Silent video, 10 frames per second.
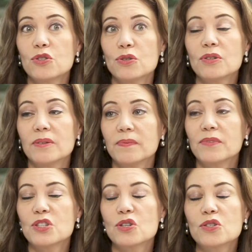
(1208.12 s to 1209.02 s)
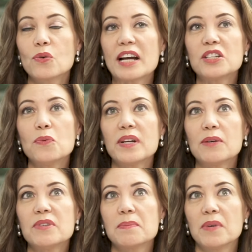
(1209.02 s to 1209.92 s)
sure. So actually, when
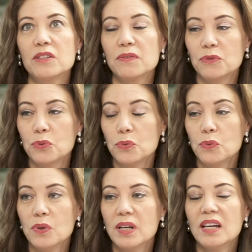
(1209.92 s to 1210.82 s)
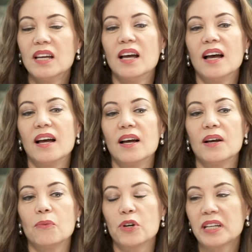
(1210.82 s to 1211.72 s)
I was a mother of 2,
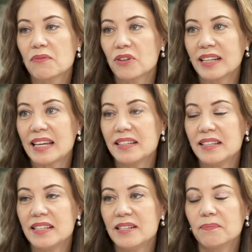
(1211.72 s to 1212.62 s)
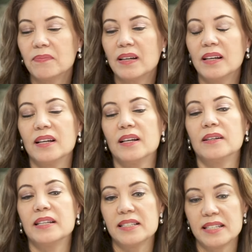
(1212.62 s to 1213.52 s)
working for Nike
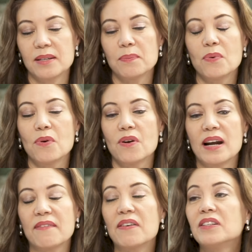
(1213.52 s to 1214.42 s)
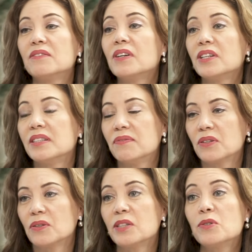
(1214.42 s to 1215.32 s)
in Singapore, I found it very
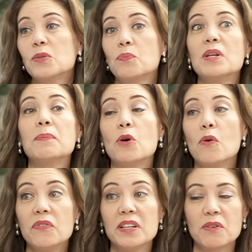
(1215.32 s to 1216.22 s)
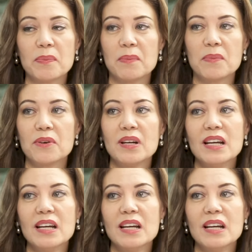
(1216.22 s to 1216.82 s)
difficult. It was pre-COVID, remember?